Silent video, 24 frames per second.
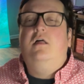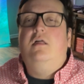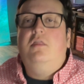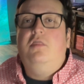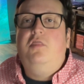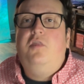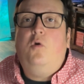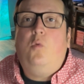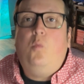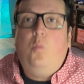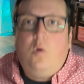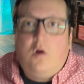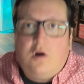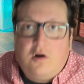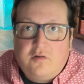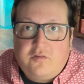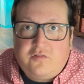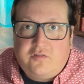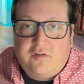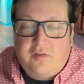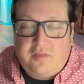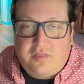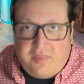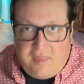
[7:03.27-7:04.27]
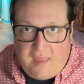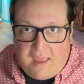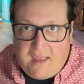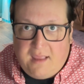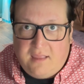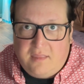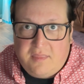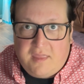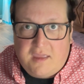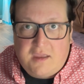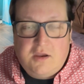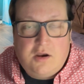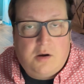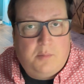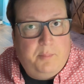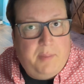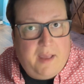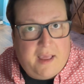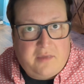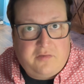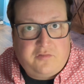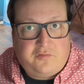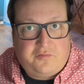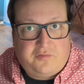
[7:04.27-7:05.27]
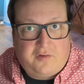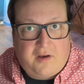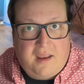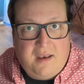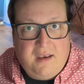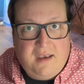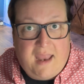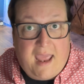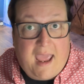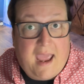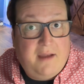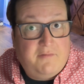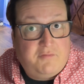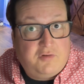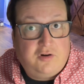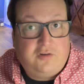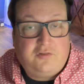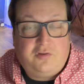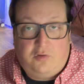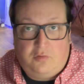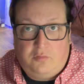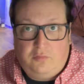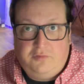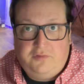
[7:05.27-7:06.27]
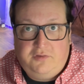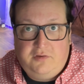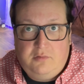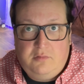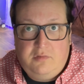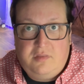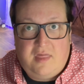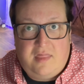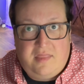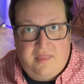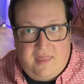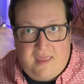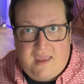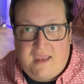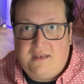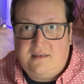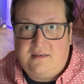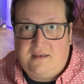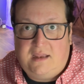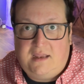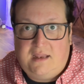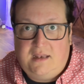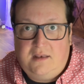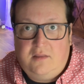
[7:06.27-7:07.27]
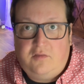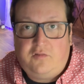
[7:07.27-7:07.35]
the worst thing that your best friend ever told you that they did,